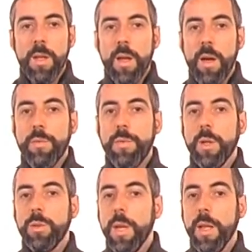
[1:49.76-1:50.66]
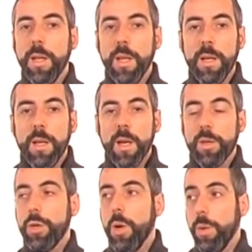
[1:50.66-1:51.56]
Unfortunately, as
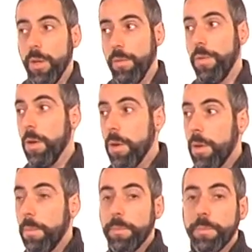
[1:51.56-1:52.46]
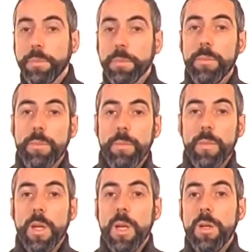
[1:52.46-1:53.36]
shown in the figure,
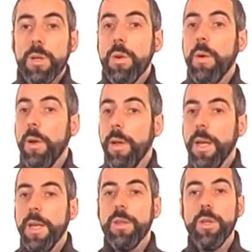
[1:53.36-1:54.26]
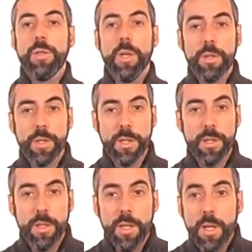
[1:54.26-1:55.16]
renewable energy
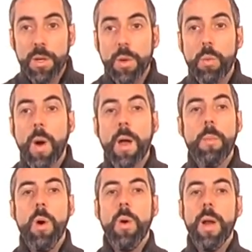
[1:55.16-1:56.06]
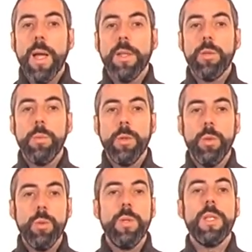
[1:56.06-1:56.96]
sources require more land to
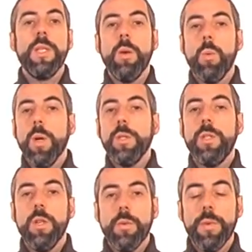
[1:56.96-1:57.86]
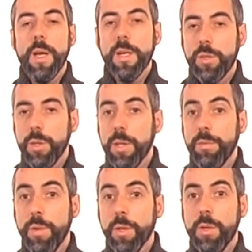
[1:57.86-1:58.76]
produce the same quantity of energy than
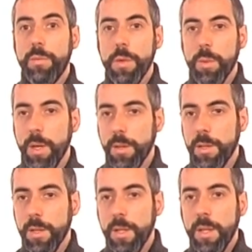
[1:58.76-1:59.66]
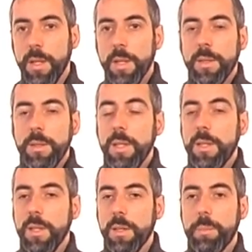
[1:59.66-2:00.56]
fossil fuels.
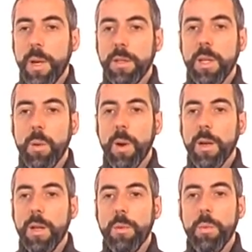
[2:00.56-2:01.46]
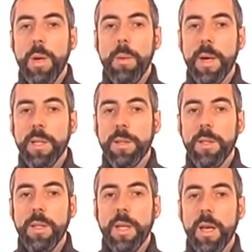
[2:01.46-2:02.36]
This is particularly relevant
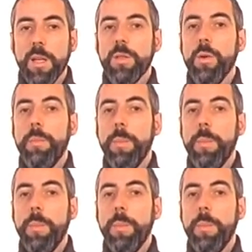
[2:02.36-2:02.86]
in the case of